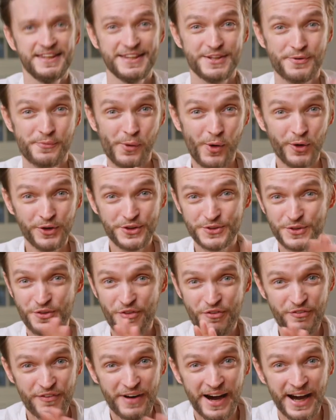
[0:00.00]
The world is on
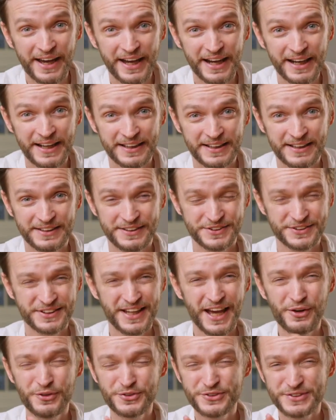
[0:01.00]
fire, there's
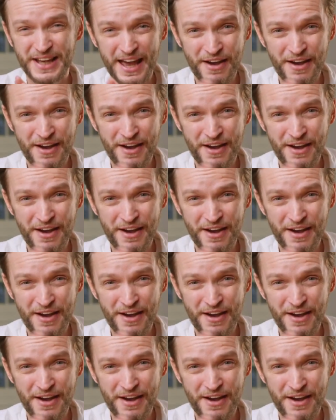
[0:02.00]
chaos